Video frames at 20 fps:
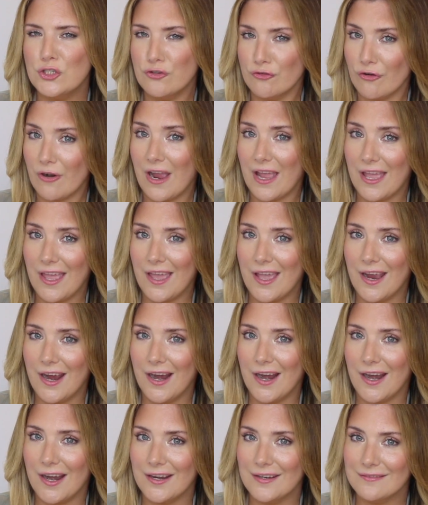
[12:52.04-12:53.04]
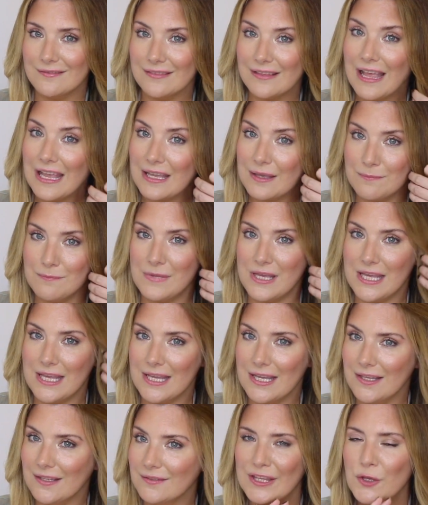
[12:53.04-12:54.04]
dry hair like
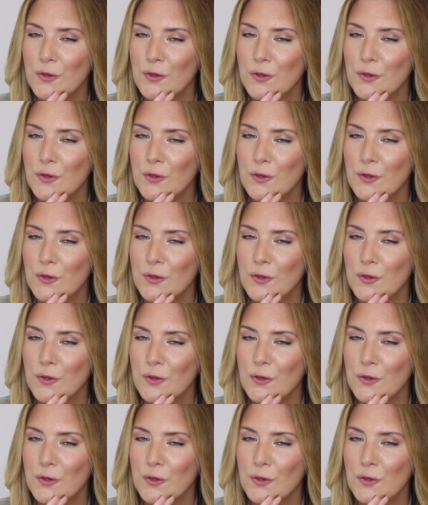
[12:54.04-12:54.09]
me,